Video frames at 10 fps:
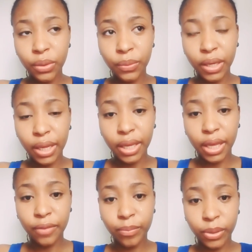When I
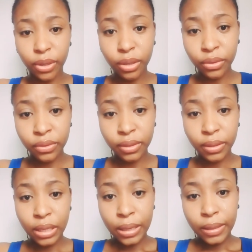gave birth,
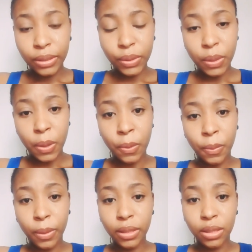
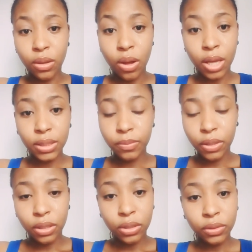the
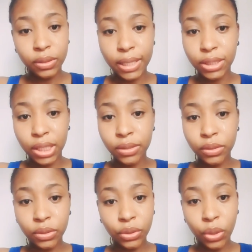hospital, they
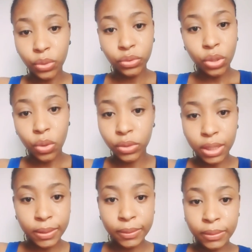just, told
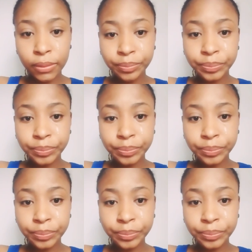us,